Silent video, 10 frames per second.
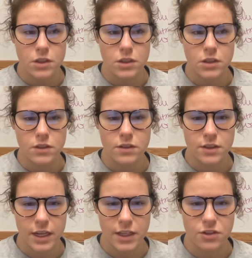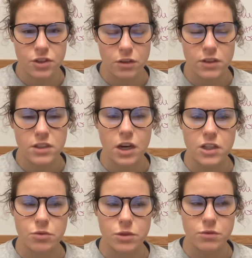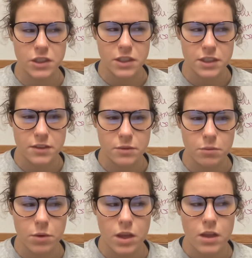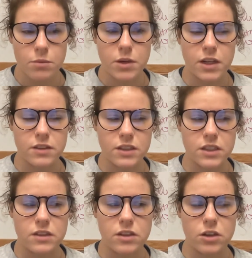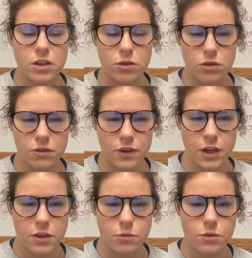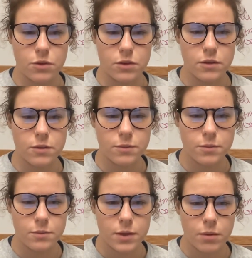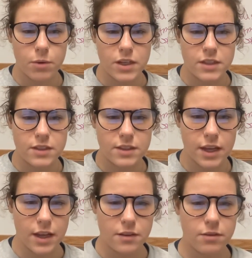stays so in touch with realism because it does not glorify the war, but instead